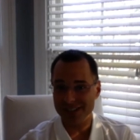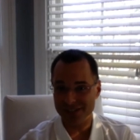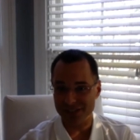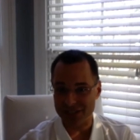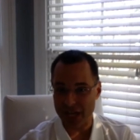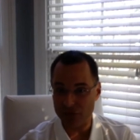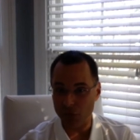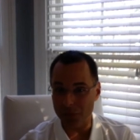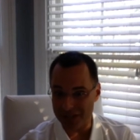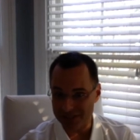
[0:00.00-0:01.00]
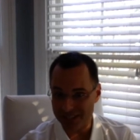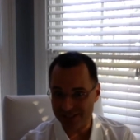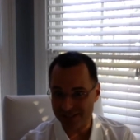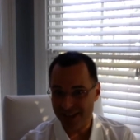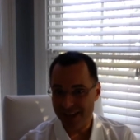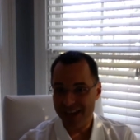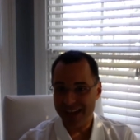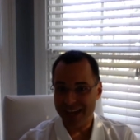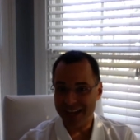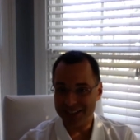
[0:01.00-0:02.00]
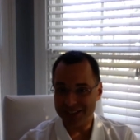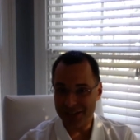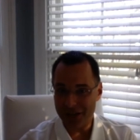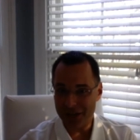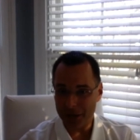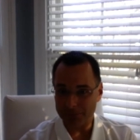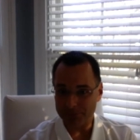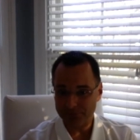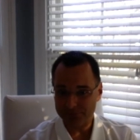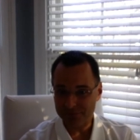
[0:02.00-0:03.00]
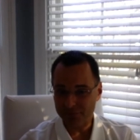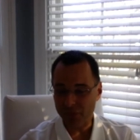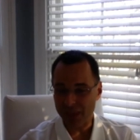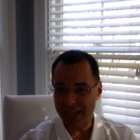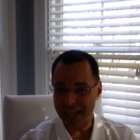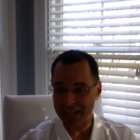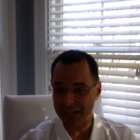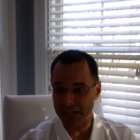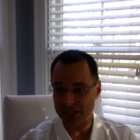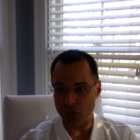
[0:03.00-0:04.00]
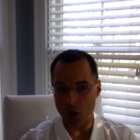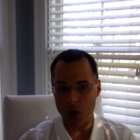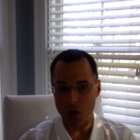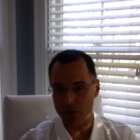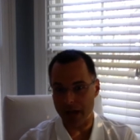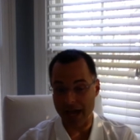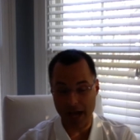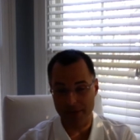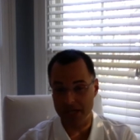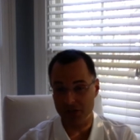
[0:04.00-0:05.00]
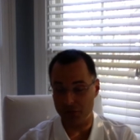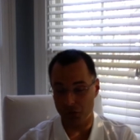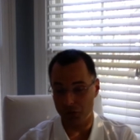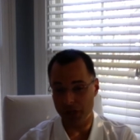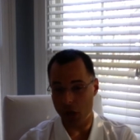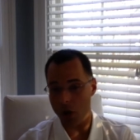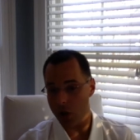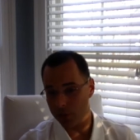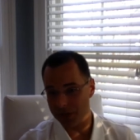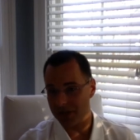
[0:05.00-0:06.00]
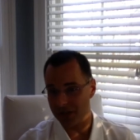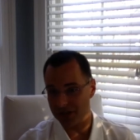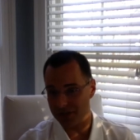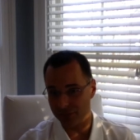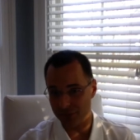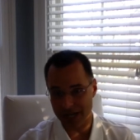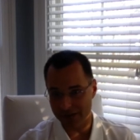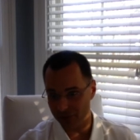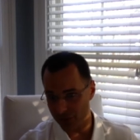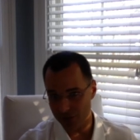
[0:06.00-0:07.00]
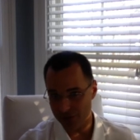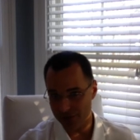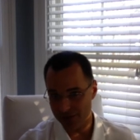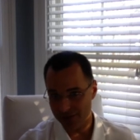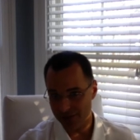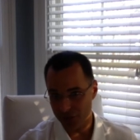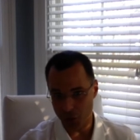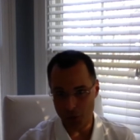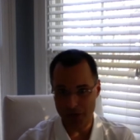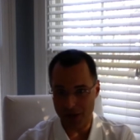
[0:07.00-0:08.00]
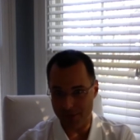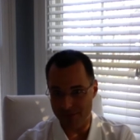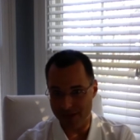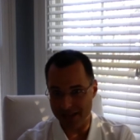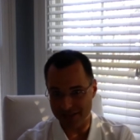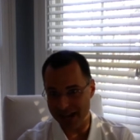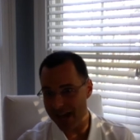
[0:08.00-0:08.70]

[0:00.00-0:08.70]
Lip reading: successful business, and it's all, I mean, it's really all because of what I learned growing up as an